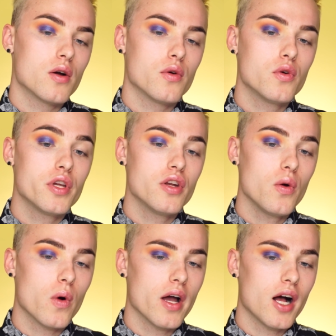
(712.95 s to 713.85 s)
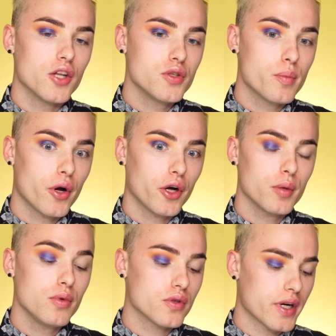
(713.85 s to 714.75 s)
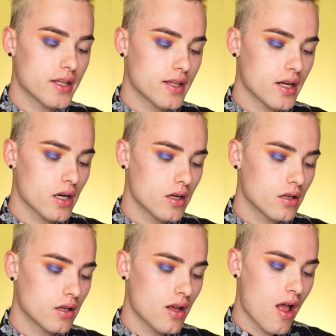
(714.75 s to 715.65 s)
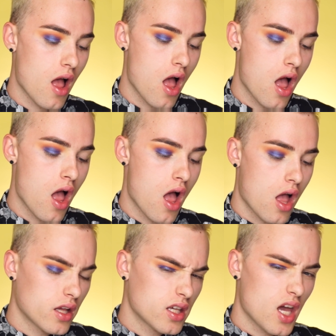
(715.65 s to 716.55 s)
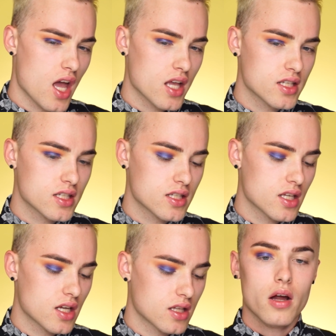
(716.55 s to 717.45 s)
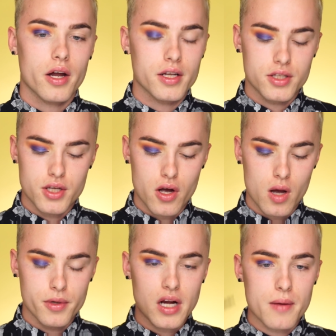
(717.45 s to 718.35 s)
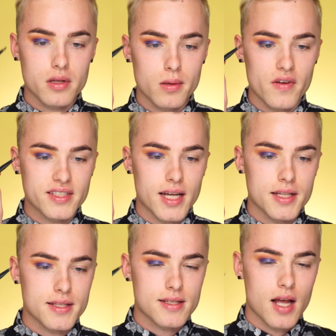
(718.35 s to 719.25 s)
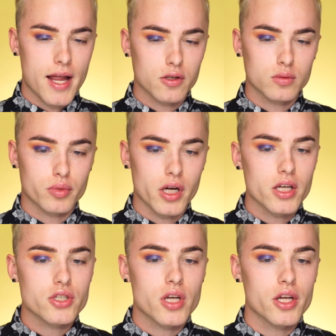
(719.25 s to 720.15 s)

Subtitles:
Ooh, you know what? I'll do purple right there. Yes. Alright, so I'm gonna grab a little bit of a dense angled brush.